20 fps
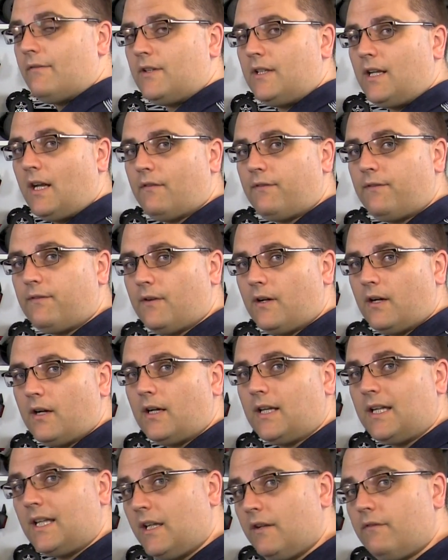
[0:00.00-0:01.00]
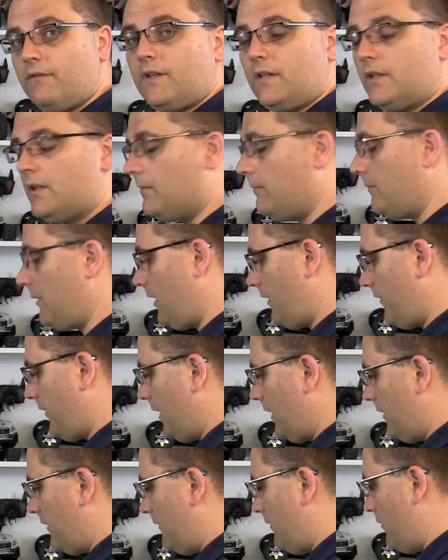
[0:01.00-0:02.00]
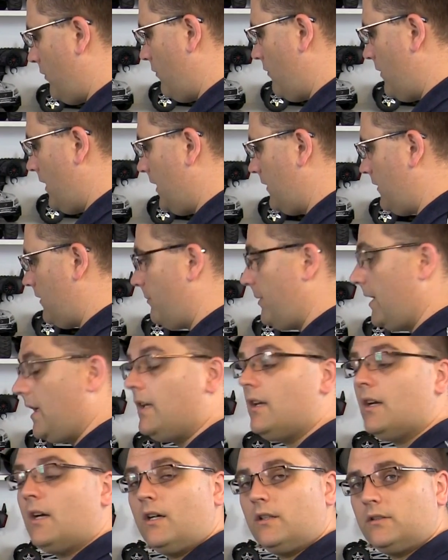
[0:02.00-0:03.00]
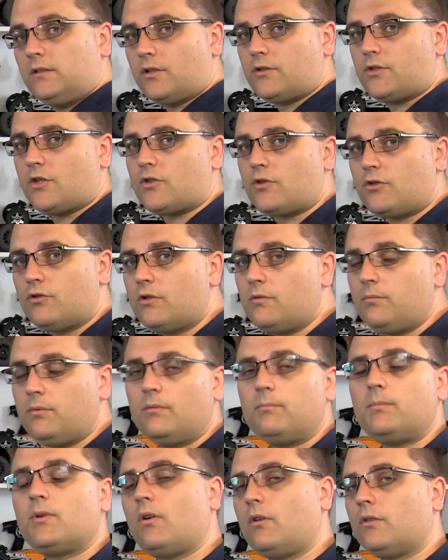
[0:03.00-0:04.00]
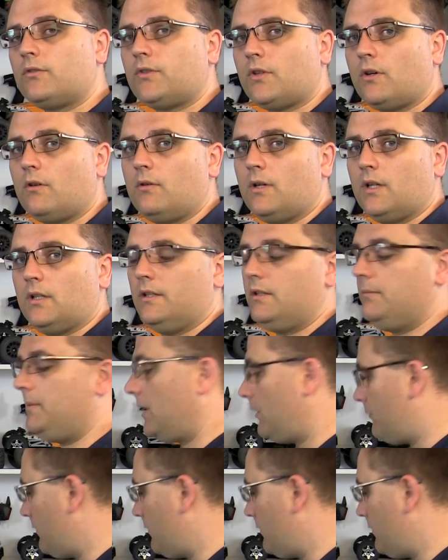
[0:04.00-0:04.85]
enough give in them, I think, to be not just durable but also a little bit